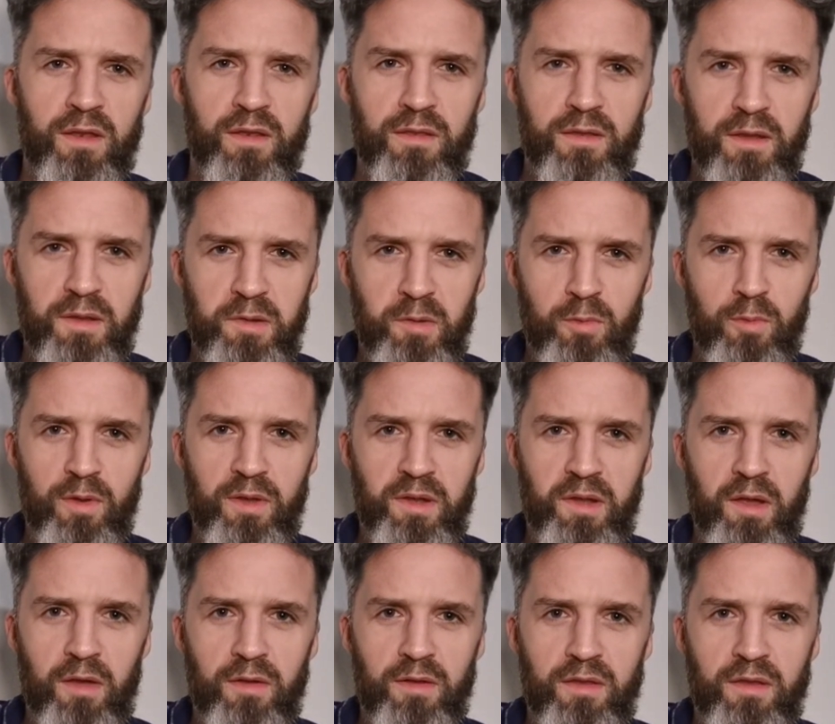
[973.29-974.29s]
And there's
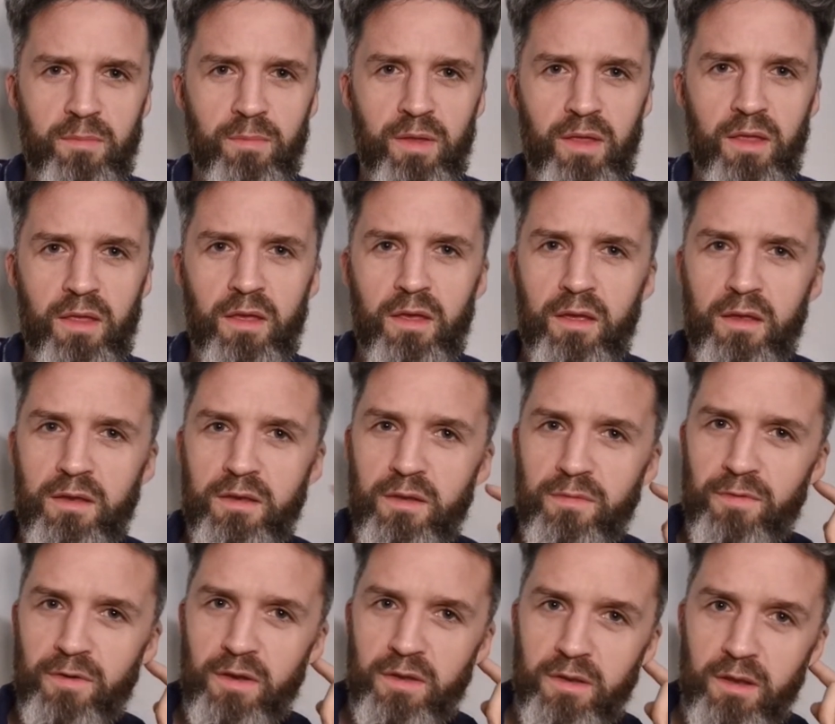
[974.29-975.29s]
always going to be
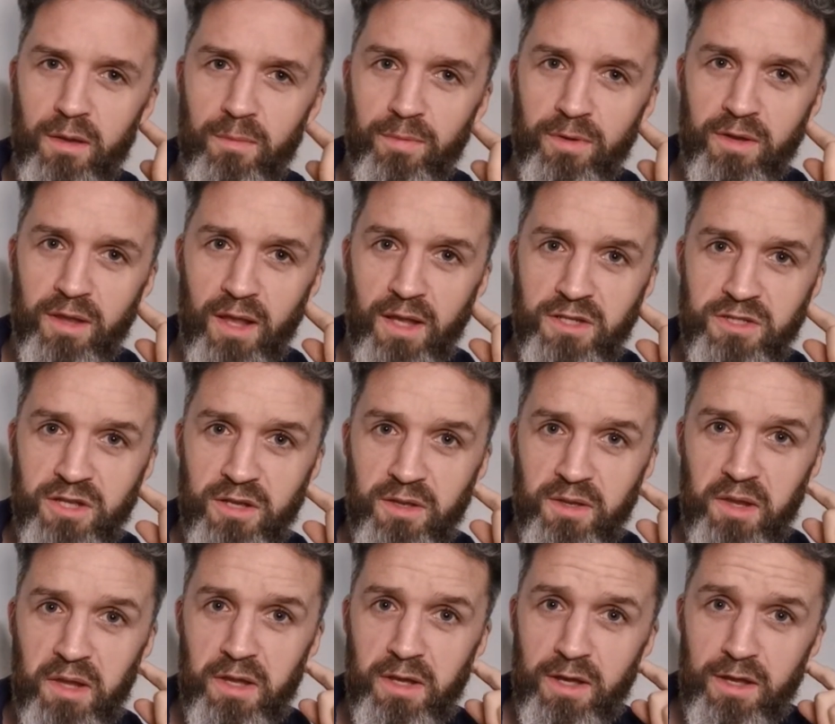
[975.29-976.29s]
different
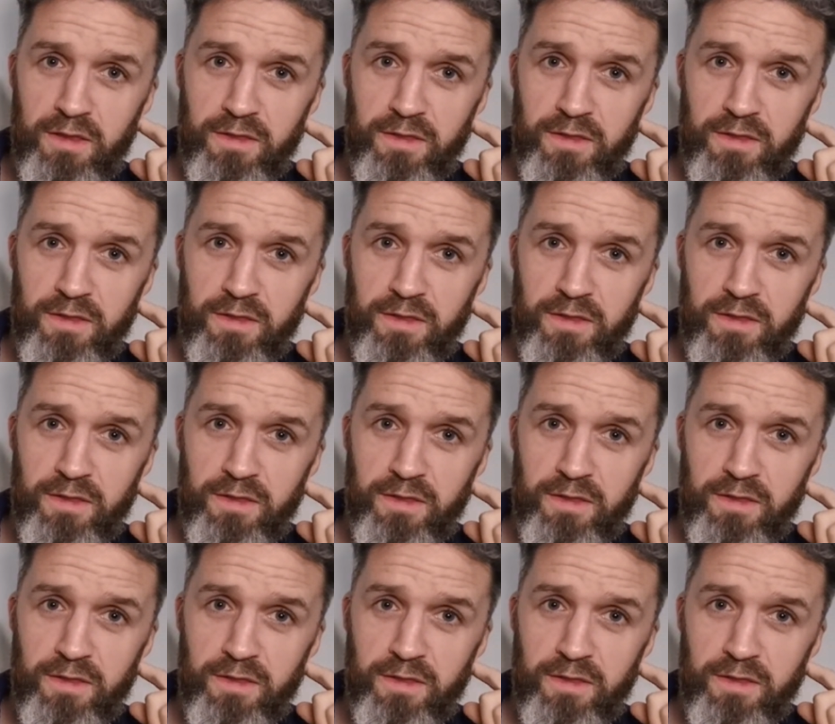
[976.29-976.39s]
interpretations.